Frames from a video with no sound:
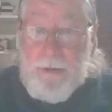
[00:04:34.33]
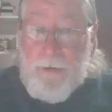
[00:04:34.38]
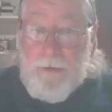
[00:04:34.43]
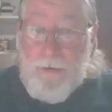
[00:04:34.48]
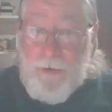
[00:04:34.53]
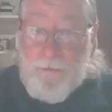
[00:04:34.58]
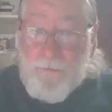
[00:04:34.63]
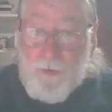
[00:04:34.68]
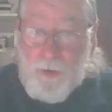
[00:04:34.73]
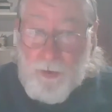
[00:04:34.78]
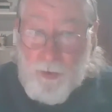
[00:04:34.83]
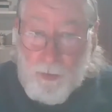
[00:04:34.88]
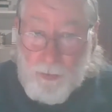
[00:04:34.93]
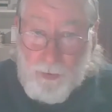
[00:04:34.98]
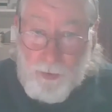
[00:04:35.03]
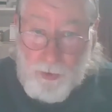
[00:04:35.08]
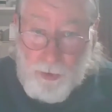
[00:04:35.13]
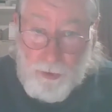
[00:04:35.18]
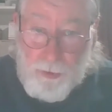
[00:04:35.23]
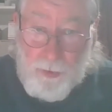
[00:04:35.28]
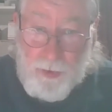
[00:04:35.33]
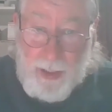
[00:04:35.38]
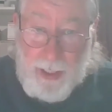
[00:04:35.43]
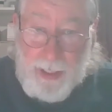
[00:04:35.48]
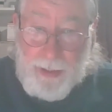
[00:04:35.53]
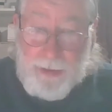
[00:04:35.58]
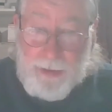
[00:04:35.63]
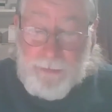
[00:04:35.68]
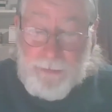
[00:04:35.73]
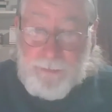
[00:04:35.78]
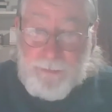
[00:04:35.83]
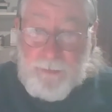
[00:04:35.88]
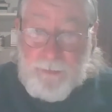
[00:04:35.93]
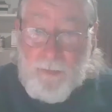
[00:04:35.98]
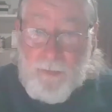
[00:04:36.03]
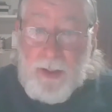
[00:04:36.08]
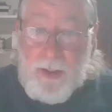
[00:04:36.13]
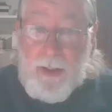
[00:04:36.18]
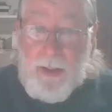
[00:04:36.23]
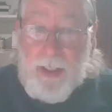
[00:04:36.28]
If you don't do that
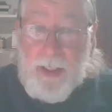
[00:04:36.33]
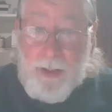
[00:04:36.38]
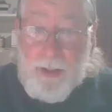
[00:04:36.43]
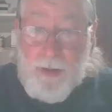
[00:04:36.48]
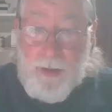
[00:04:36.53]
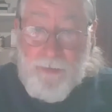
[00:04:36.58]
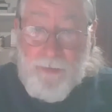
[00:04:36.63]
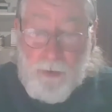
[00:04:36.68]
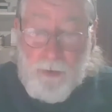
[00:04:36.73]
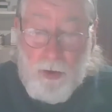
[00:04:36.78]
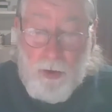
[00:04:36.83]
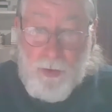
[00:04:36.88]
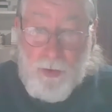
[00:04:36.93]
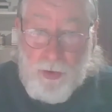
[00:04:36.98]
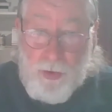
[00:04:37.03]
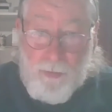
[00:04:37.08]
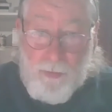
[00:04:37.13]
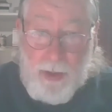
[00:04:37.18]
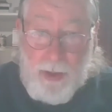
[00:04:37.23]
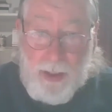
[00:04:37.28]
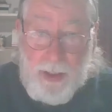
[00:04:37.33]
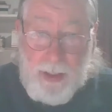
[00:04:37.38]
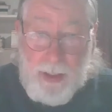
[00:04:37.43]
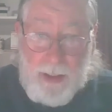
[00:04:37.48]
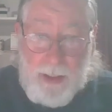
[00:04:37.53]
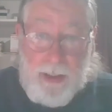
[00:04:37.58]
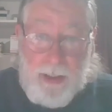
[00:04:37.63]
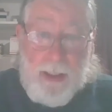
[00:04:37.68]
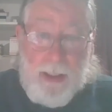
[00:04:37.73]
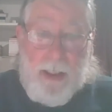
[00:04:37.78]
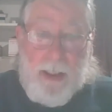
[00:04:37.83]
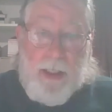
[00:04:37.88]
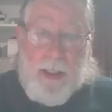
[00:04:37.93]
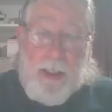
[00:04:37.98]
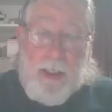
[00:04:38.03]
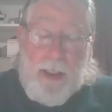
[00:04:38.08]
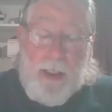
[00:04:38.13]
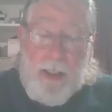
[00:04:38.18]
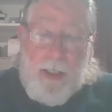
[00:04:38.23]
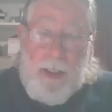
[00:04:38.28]
and you have low humidity,
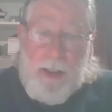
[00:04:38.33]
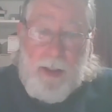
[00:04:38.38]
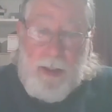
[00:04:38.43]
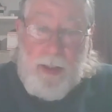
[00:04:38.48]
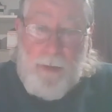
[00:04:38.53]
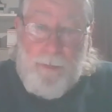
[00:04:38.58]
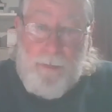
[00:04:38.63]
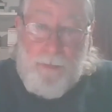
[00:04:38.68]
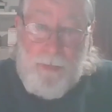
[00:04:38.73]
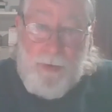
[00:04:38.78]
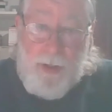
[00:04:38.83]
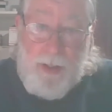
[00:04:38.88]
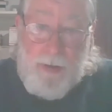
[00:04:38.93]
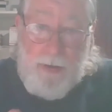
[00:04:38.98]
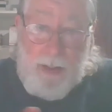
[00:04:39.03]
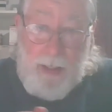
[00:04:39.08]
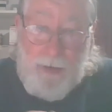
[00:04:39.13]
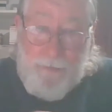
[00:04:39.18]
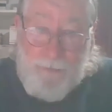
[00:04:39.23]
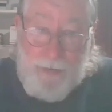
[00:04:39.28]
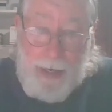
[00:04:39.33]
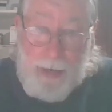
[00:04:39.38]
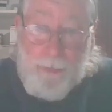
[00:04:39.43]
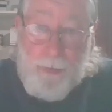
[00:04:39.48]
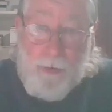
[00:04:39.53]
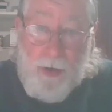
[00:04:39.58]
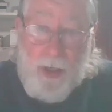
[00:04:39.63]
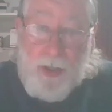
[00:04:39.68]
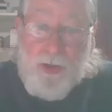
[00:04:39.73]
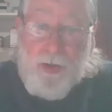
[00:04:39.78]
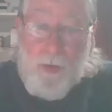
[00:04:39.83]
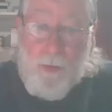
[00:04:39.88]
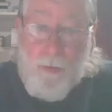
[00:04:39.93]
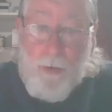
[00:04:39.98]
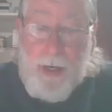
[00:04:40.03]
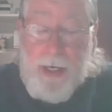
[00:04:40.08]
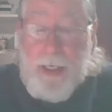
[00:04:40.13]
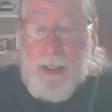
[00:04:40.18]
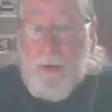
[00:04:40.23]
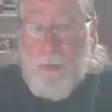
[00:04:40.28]
the evaporation
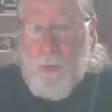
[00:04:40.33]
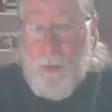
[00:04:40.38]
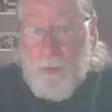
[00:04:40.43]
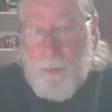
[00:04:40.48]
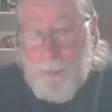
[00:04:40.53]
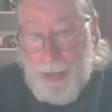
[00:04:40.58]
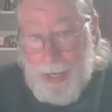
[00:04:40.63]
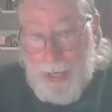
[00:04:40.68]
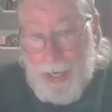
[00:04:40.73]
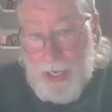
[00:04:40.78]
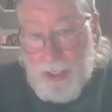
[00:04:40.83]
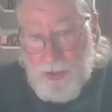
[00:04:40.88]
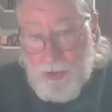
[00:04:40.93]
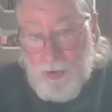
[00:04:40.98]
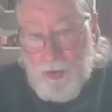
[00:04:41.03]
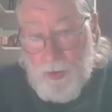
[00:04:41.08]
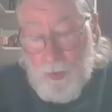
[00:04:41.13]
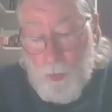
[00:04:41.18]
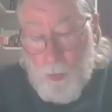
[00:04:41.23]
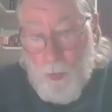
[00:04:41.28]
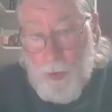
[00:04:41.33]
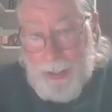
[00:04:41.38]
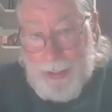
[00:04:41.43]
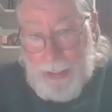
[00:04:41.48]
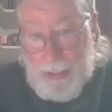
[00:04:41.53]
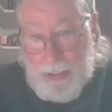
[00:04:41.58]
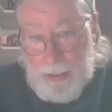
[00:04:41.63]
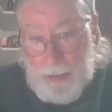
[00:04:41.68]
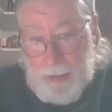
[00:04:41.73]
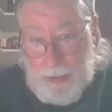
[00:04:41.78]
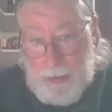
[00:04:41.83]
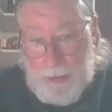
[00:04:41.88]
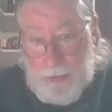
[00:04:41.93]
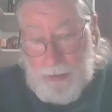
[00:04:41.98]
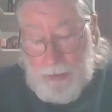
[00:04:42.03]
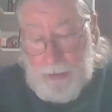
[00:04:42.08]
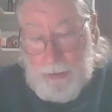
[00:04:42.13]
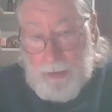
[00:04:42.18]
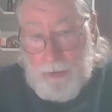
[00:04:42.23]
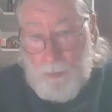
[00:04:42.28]
rate will match the wicking
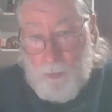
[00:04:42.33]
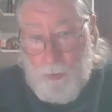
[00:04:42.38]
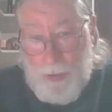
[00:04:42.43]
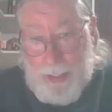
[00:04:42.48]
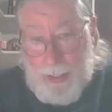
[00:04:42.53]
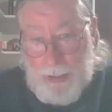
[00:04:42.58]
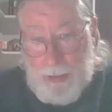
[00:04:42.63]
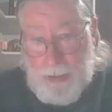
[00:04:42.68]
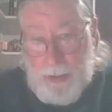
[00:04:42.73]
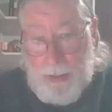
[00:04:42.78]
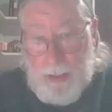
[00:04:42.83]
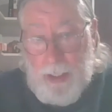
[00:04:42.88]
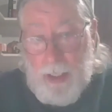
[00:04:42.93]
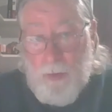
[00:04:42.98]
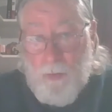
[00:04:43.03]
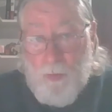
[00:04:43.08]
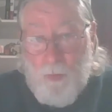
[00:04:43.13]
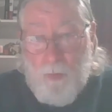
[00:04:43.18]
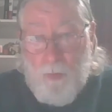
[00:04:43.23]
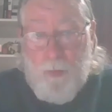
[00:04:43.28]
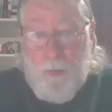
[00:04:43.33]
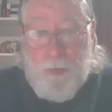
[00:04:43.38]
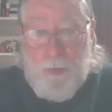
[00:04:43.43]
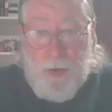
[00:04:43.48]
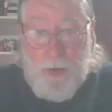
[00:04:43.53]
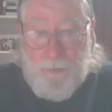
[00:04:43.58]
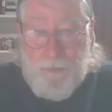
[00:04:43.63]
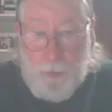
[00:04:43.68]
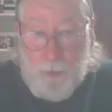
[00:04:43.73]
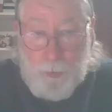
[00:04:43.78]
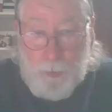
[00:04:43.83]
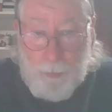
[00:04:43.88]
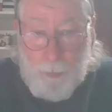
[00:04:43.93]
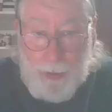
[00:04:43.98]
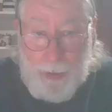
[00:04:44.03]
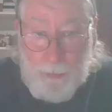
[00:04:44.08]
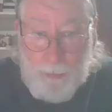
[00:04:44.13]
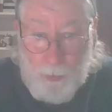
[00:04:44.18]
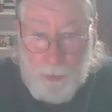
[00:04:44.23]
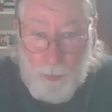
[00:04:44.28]
rate, and the filter
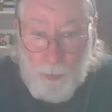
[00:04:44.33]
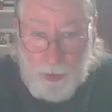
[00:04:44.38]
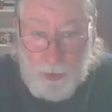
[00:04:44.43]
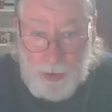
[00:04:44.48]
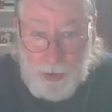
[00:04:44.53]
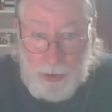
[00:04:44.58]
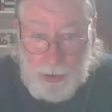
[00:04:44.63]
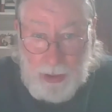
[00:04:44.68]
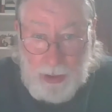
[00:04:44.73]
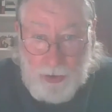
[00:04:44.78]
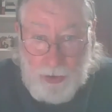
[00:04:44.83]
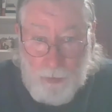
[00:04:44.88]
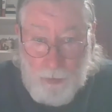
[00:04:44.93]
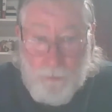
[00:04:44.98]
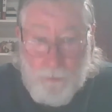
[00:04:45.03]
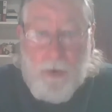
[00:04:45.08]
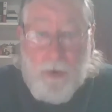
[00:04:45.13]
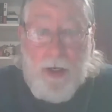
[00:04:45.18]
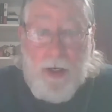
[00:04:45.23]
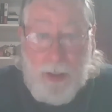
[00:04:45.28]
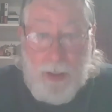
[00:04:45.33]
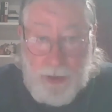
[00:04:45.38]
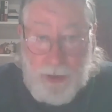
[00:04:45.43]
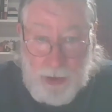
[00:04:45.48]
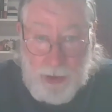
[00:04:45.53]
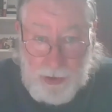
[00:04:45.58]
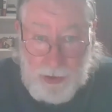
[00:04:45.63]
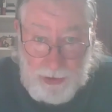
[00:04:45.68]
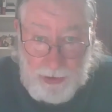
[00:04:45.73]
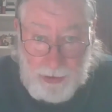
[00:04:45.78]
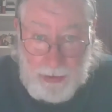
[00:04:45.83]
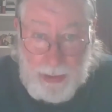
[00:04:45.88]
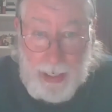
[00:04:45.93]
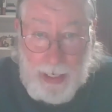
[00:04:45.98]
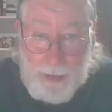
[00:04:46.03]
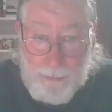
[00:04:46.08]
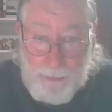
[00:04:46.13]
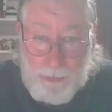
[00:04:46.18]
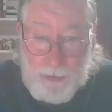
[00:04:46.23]
paper will just get so far and it will just stop,